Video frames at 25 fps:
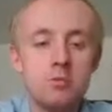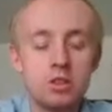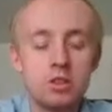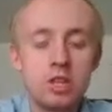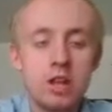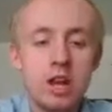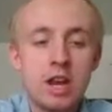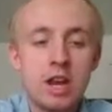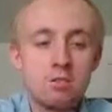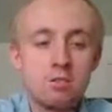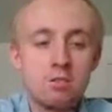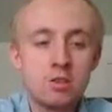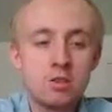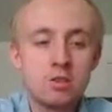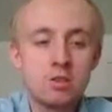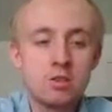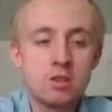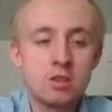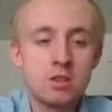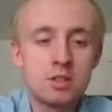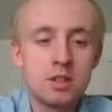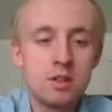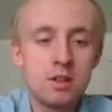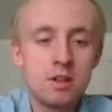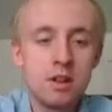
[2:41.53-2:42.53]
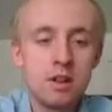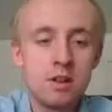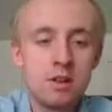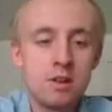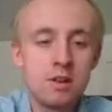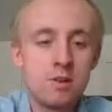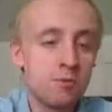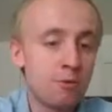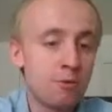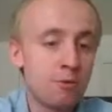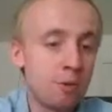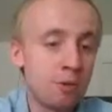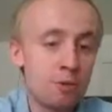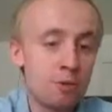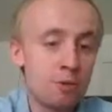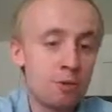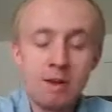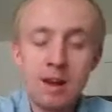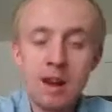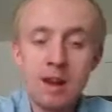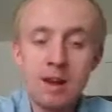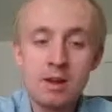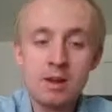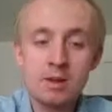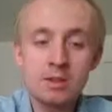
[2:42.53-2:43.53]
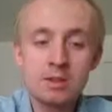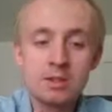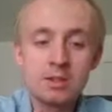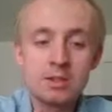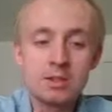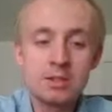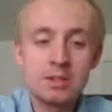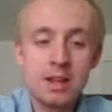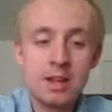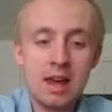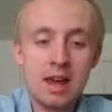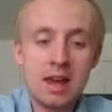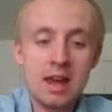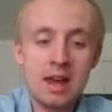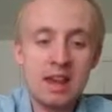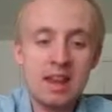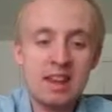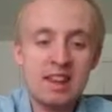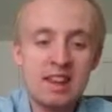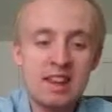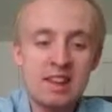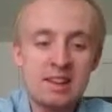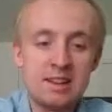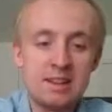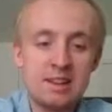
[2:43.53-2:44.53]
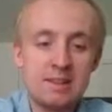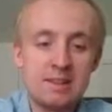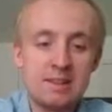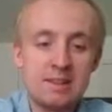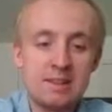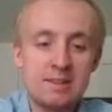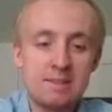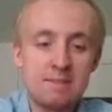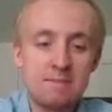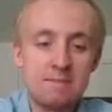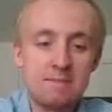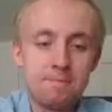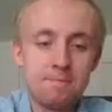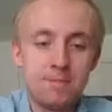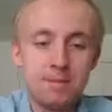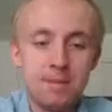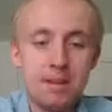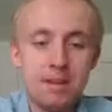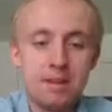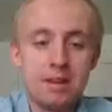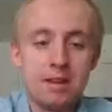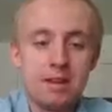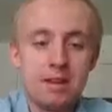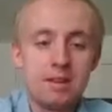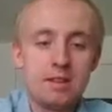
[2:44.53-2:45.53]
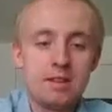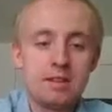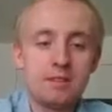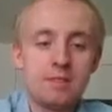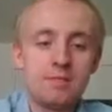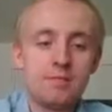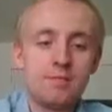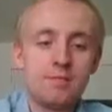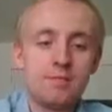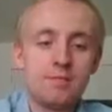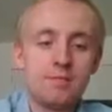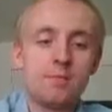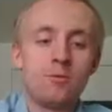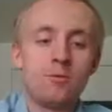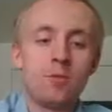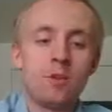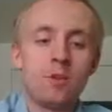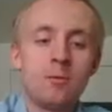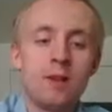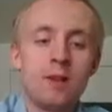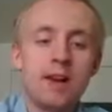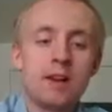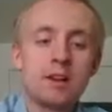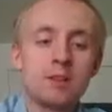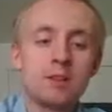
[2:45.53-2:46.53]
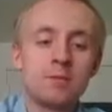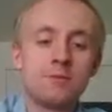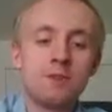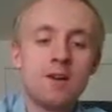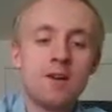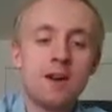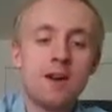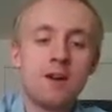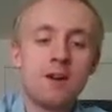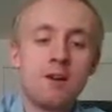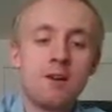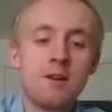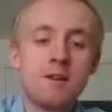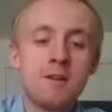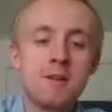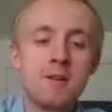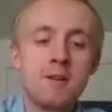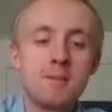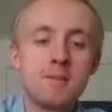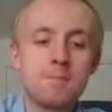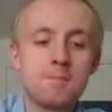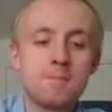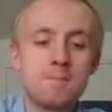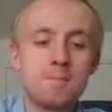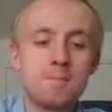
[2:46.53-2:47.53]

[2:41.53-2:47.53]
chambers in there for rounds, and full back to fire.